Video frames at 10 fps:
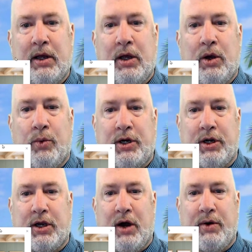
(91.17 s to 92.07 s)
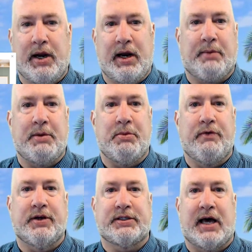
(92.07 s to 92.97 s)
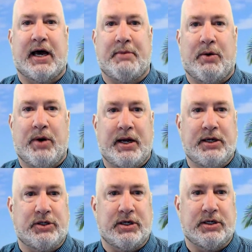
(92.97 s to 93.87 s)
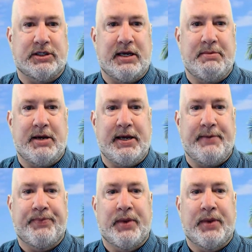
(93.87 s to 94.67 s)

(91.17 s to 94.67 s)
When you go here, let me move this out of my way so you can see me.